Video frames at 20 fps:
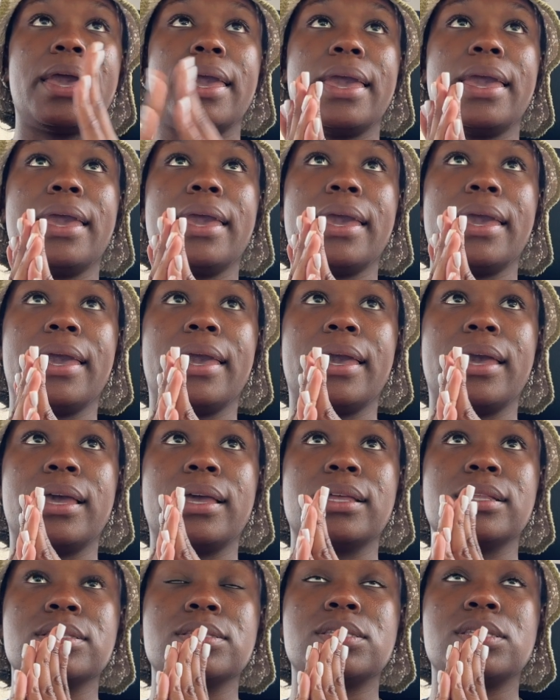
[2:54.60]

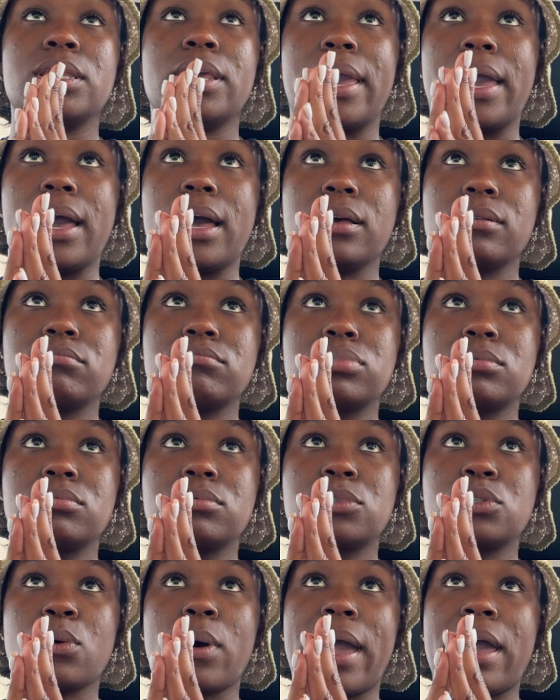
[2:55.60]
and yeah
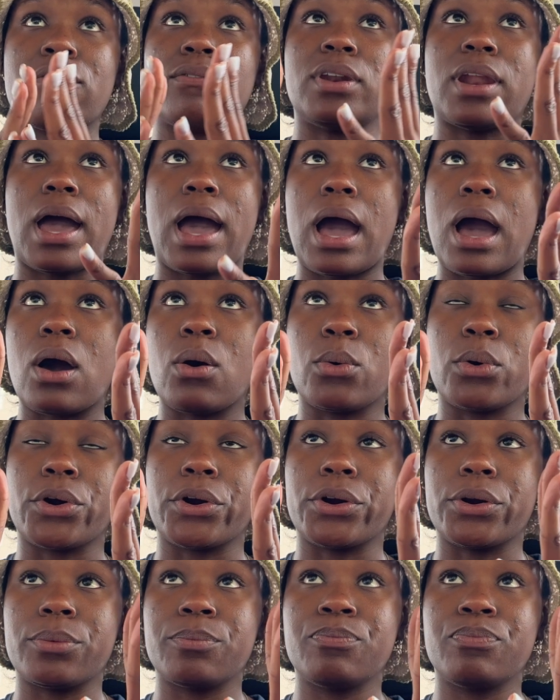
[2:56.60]
so i have an
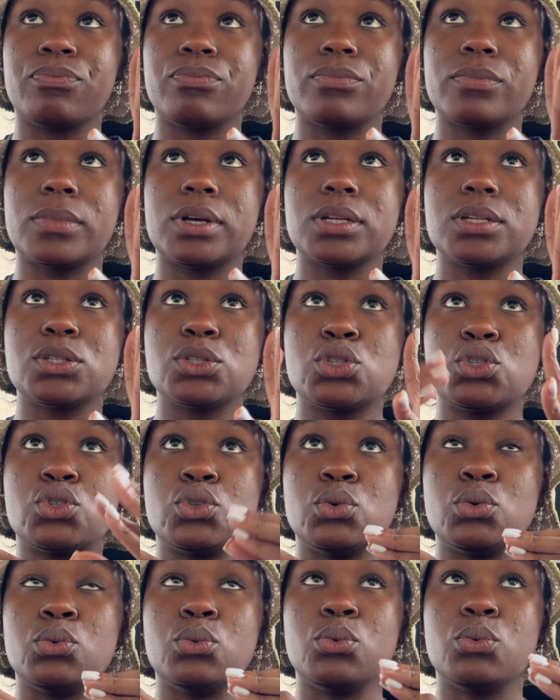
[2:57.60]
hour
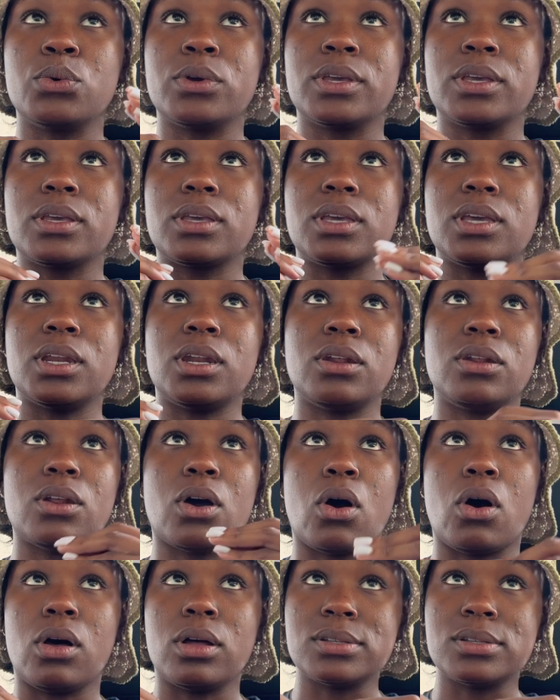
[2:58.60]
to get it all